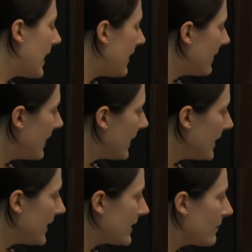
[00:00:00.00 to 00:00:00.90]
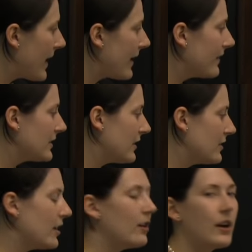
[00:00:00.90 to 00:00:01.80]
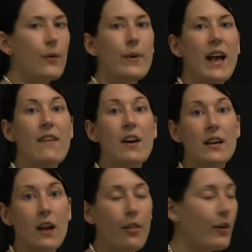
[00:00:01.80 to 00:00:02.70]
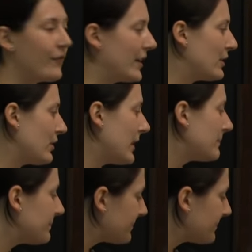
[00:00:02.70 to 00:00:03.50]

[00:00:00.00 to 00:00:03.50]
And then at the Battle of Saratoga, we have another victory.